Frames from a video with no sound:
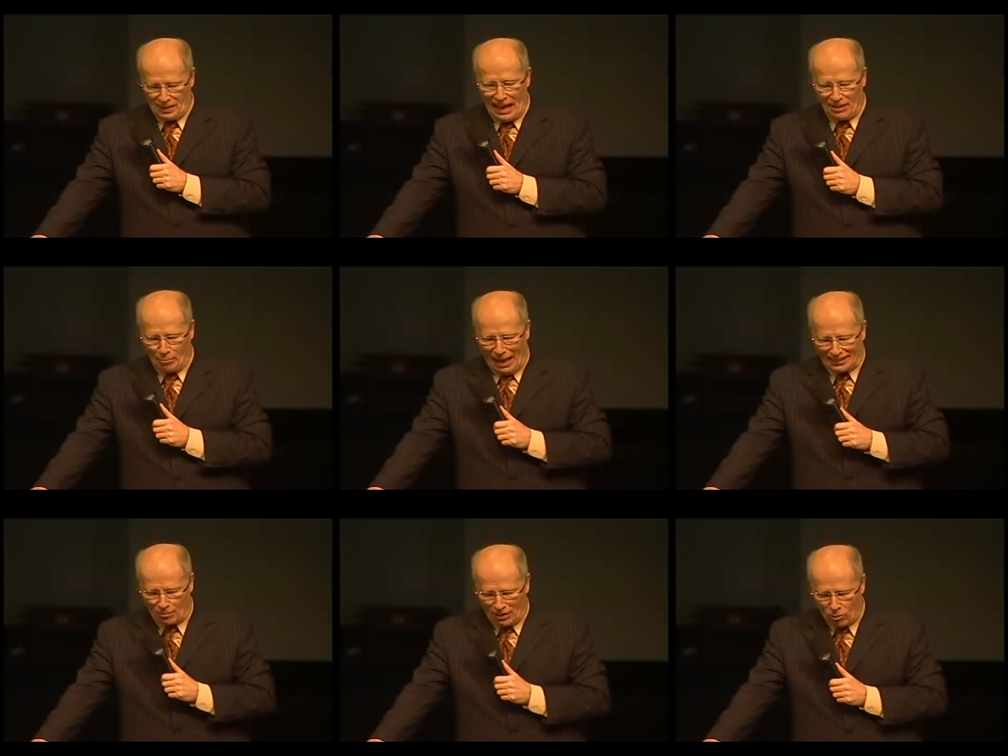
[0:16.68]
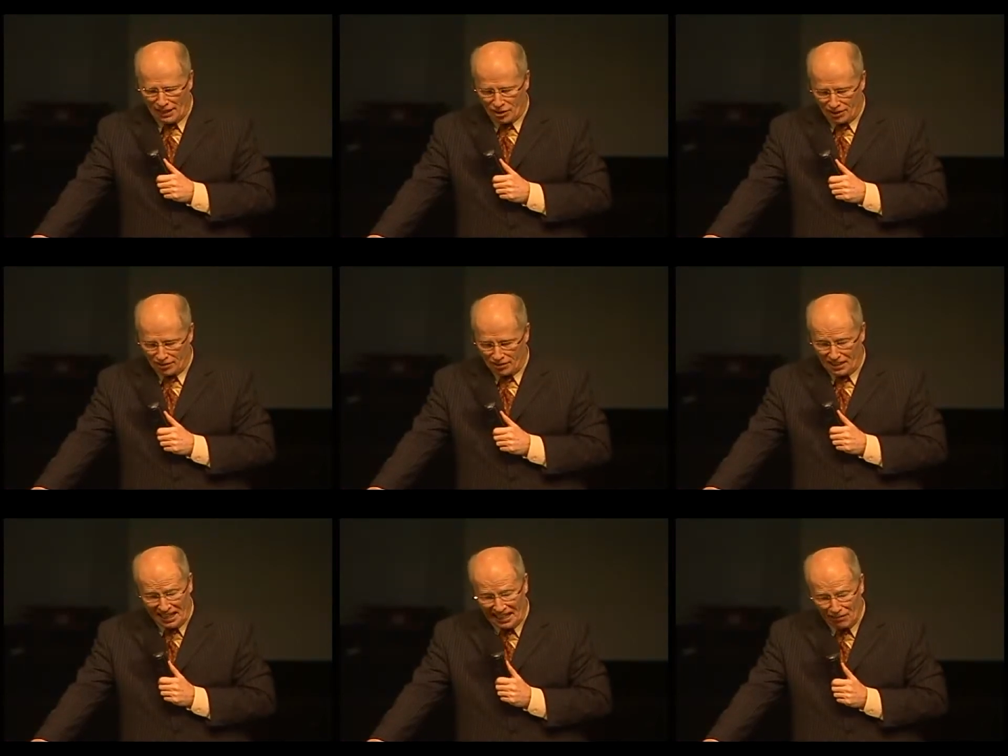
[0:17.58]
Now then, back to my question.
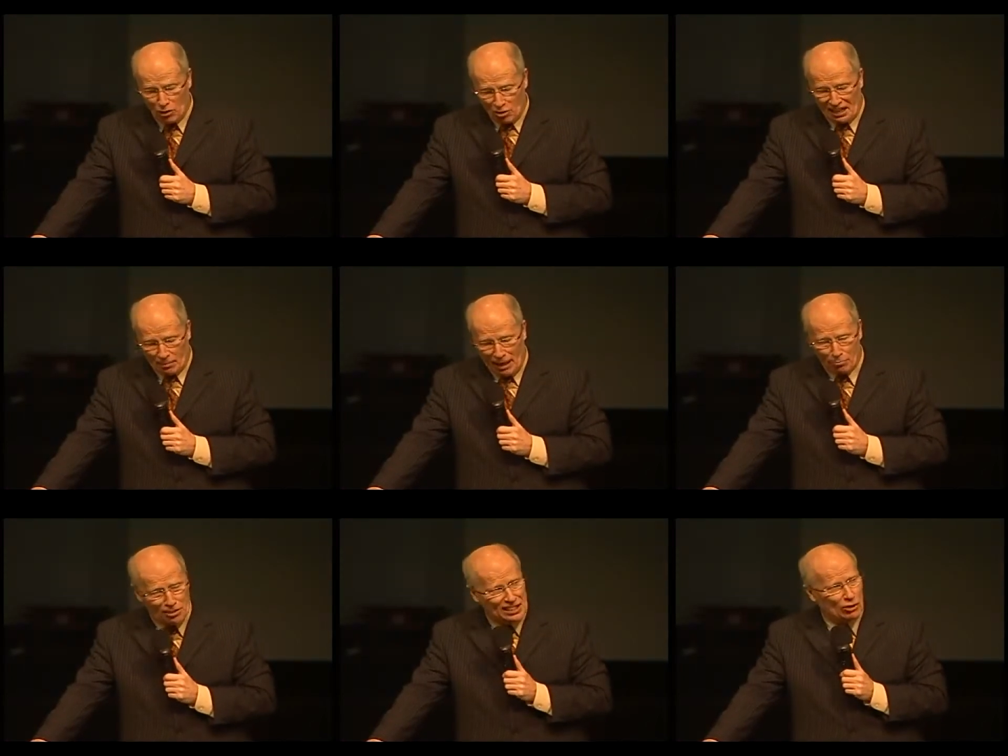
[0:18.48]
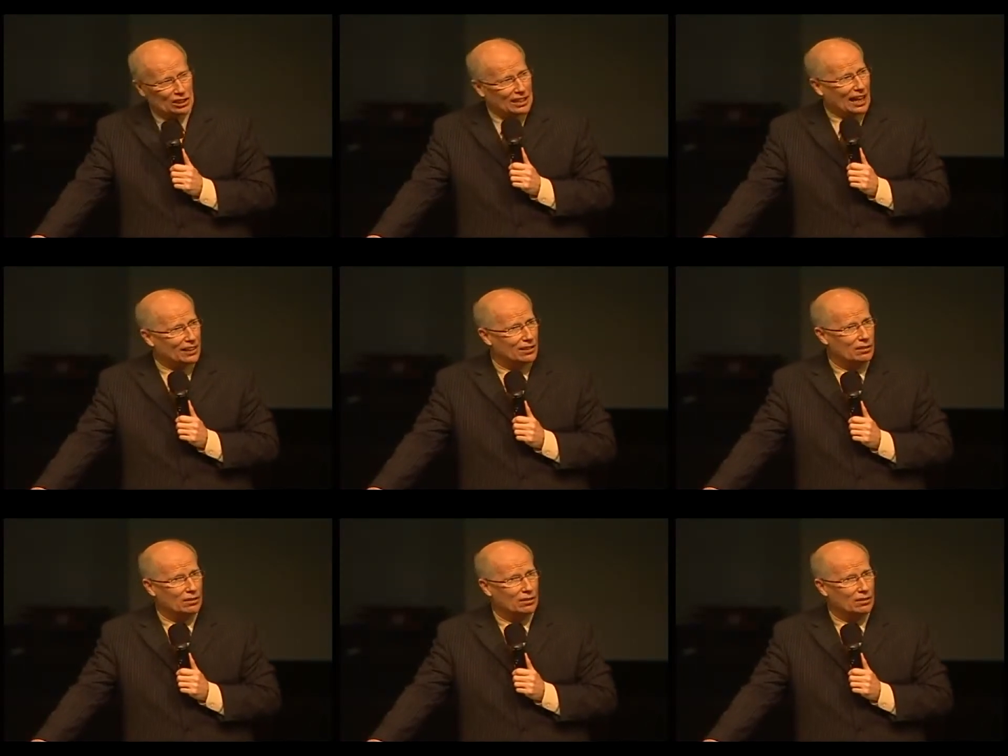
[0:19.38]
Did any of you think about Brazil today?